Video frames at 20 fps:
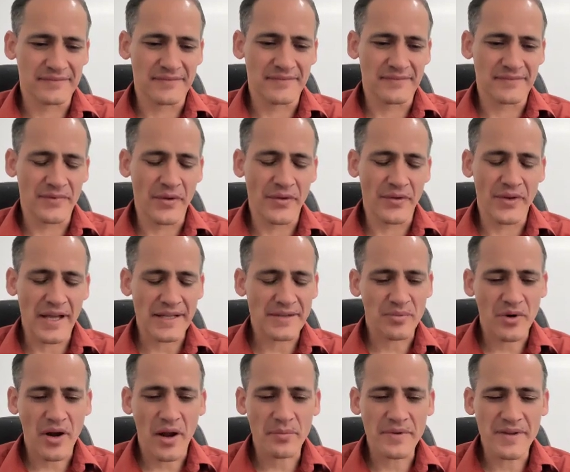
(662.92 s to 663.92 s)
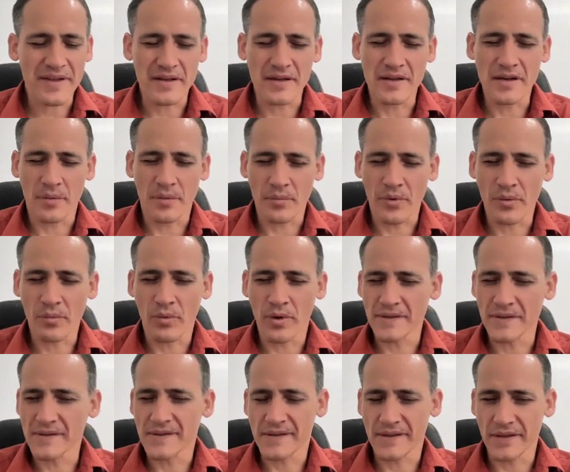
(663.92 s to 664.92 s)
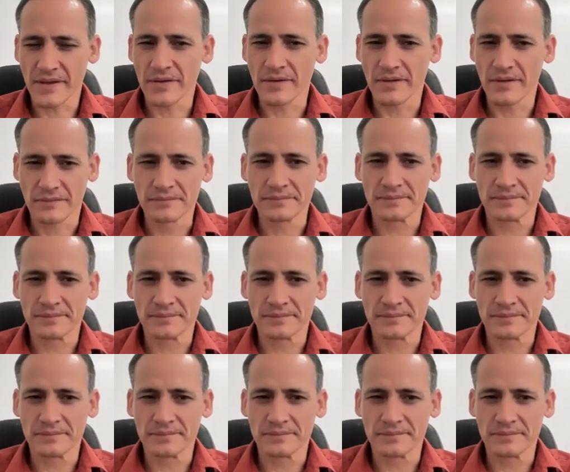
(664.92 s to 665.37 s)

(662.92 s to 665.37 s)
that's probably the number one skill